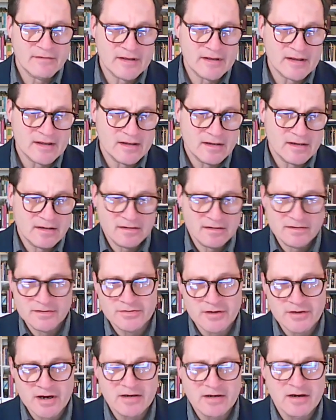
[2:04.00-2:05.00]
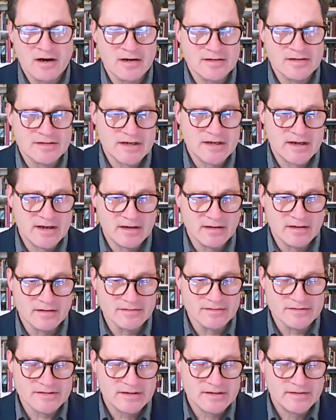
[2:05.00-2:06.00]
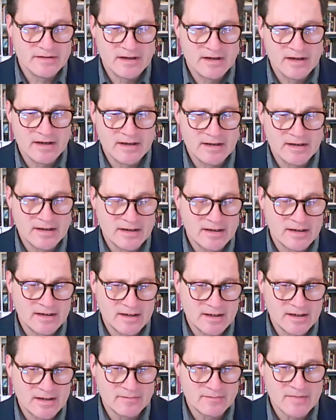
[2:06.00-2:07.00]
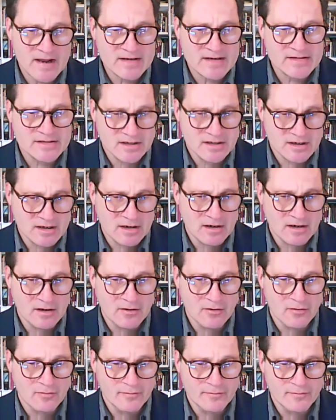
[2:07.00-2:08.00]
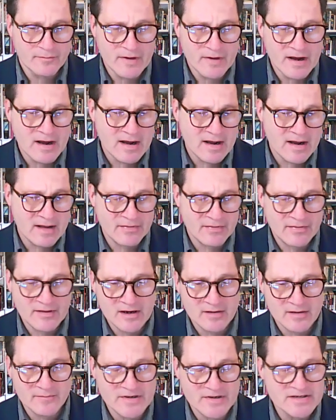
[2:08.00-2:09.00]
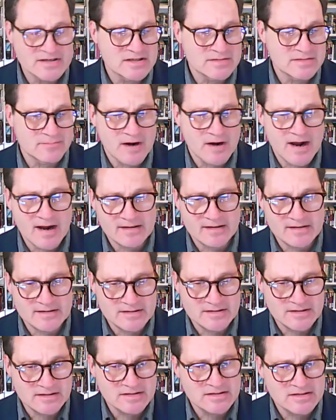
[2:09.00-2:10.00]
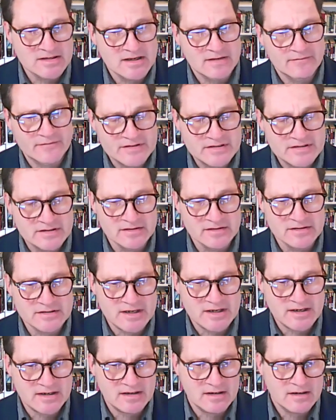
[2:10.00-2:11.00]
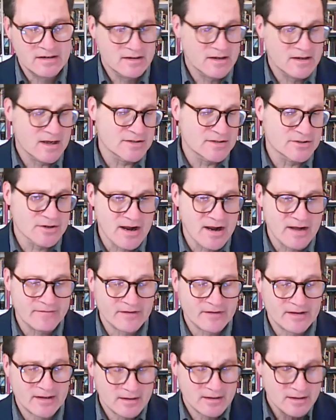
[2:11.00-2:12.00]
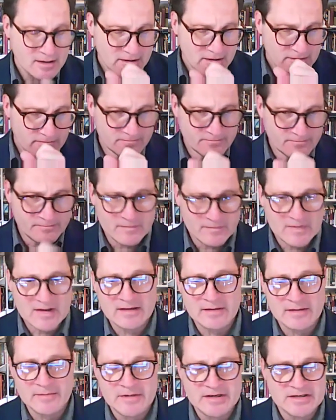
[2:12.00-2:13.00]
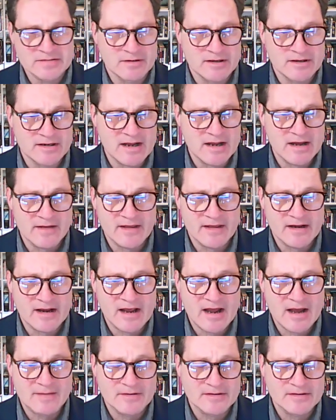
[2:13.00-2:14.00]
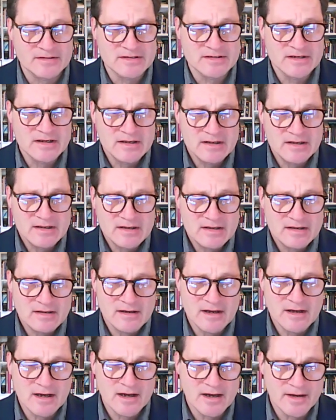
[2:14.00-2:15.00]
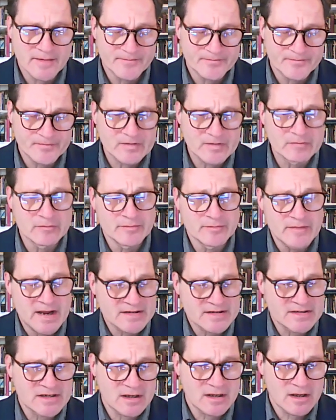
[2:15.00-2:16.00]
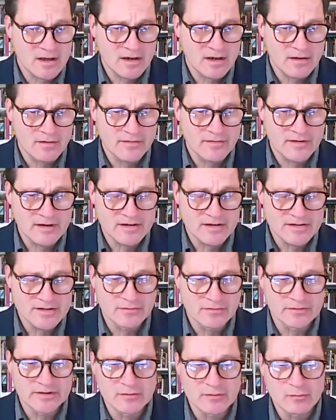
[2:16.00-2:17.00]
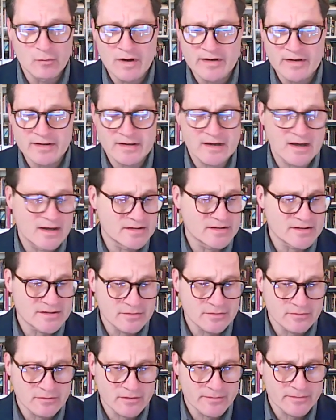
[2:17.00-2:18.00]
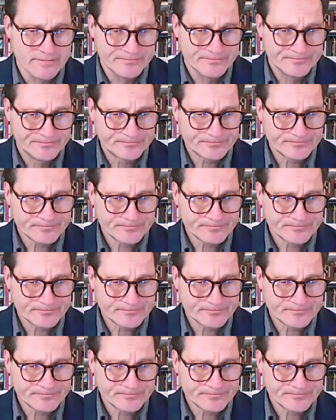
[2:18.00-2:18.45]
the drug cartels in Mexico by their business practices that facilitate gun trafficking. And let me explain how that happens. Well, in Mexico, there is only one gun store.